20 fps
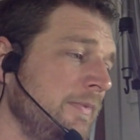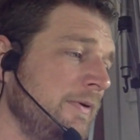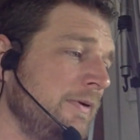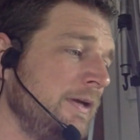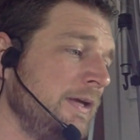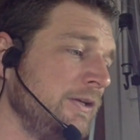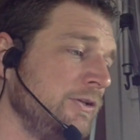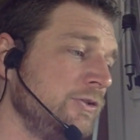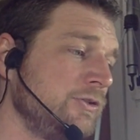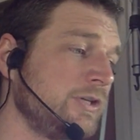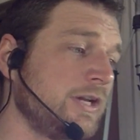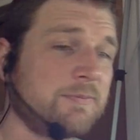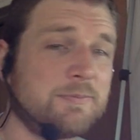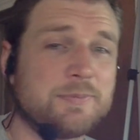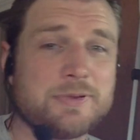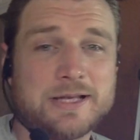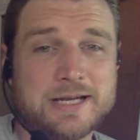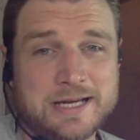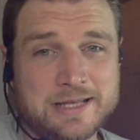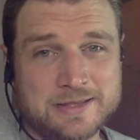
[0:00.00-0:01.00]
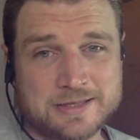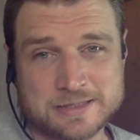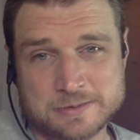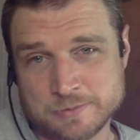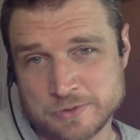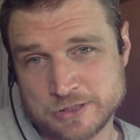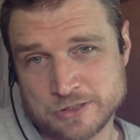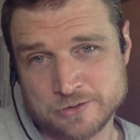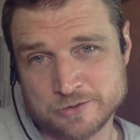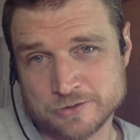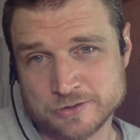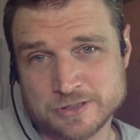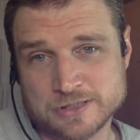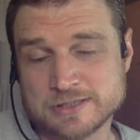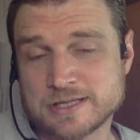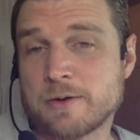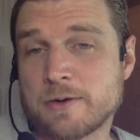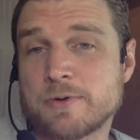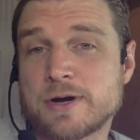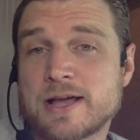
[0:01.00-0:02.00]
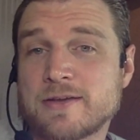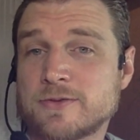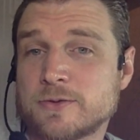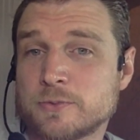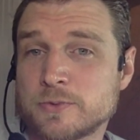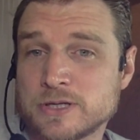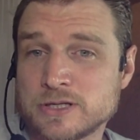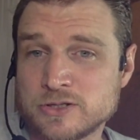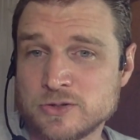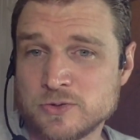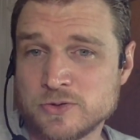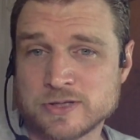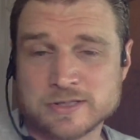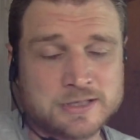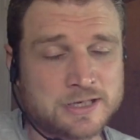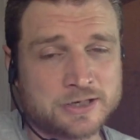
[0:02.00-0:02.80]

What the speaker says: And you should have plenty of these materials, because I would have to redo this.